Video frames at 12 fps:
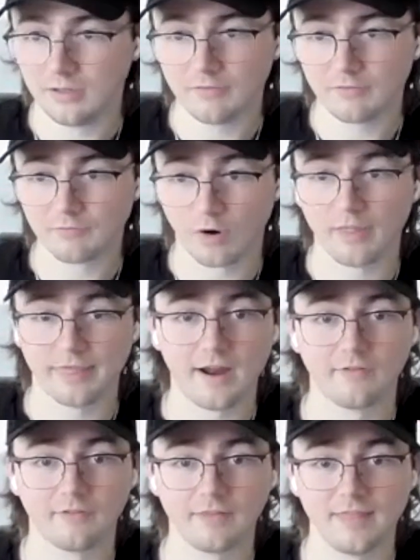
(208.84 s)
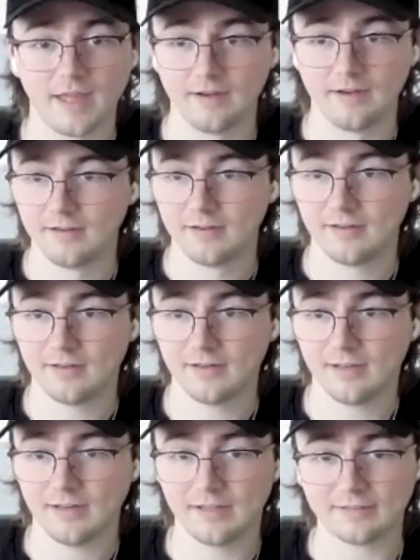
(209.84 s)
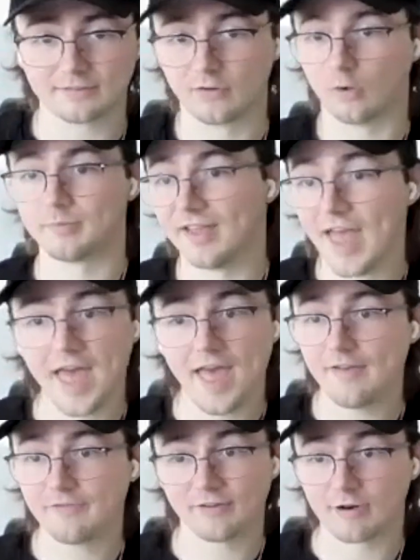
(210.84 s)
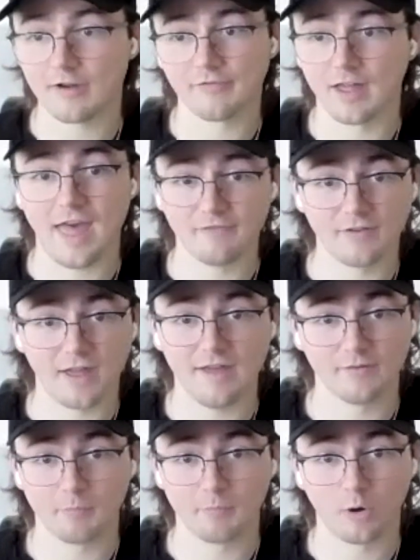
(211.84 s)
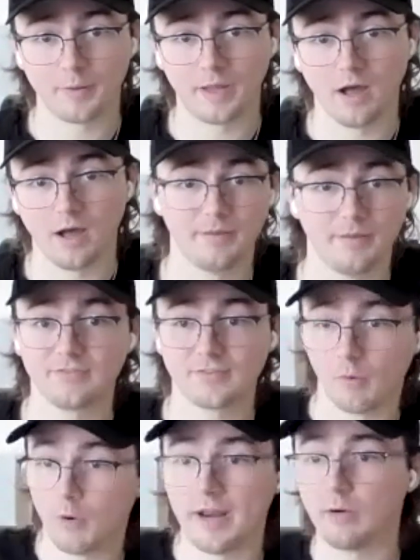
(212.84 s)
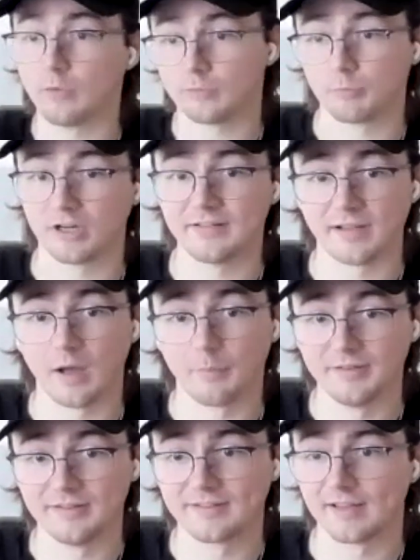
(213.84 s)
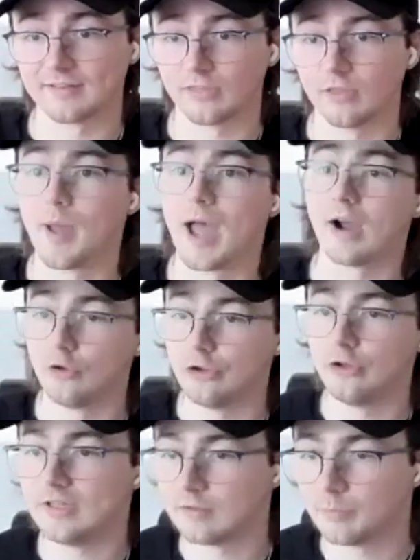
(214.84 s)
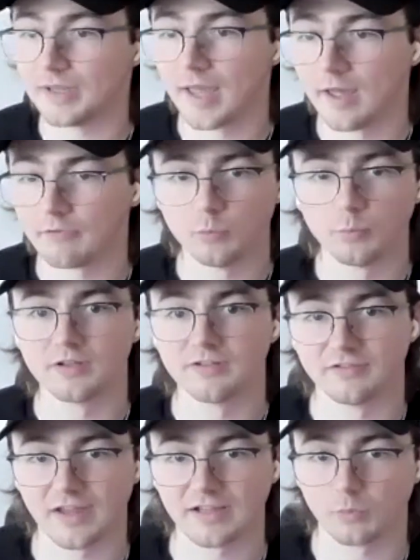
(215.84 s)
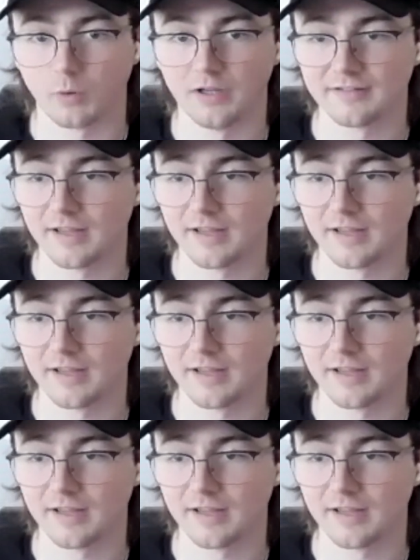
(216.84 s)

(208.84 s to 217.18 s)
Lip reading: right there and then, it stops it ever popping up if someone else brings it up and says to them, hang on, you need to be careful because of X, Y, and Z.